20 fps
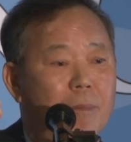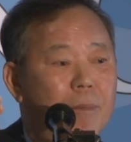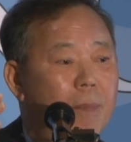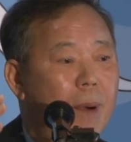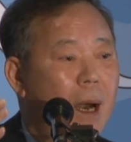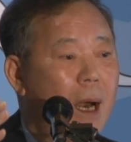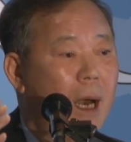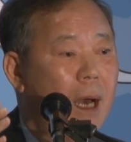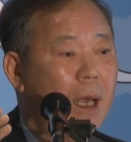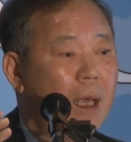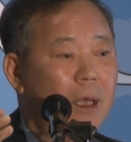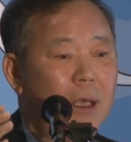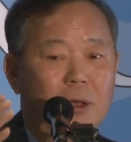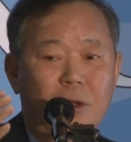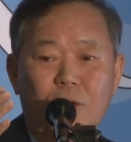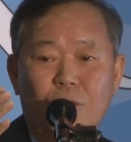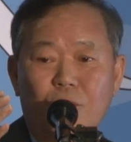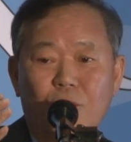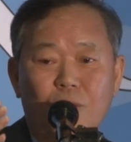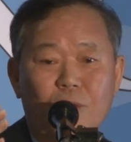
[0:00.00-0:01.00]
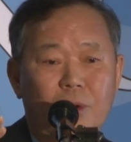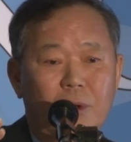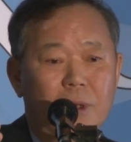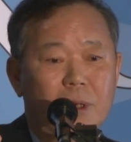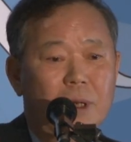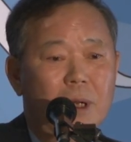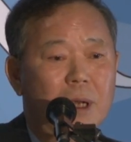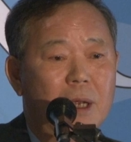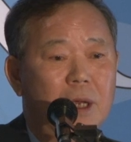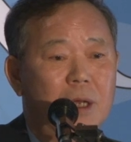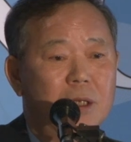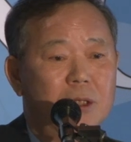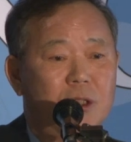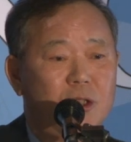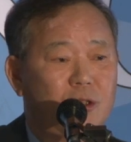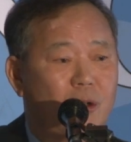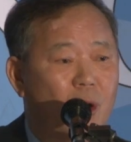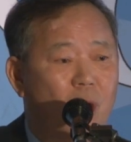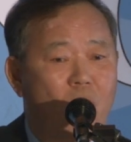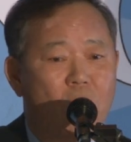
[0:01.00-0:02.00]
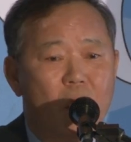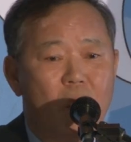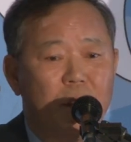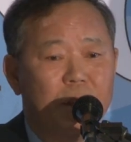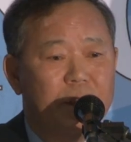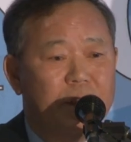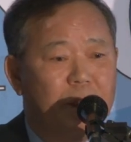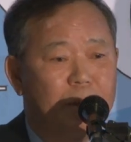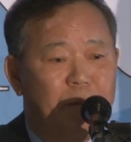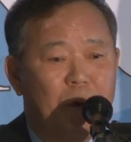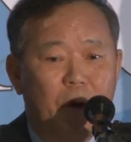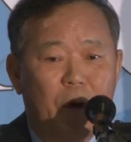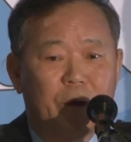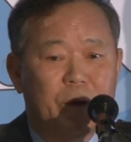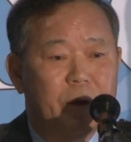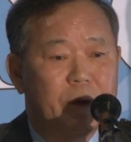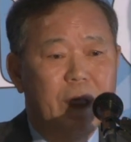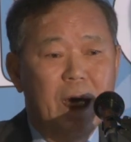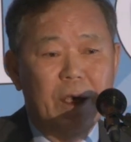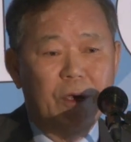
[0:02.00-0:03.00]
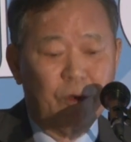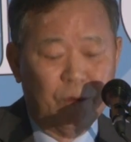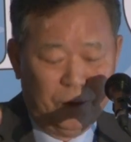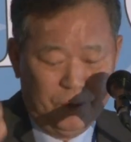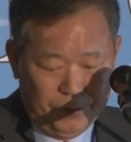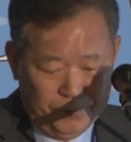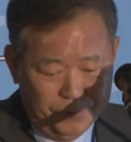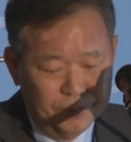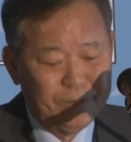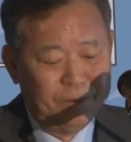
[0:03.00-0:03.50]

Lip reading: by your strong support. Thank you.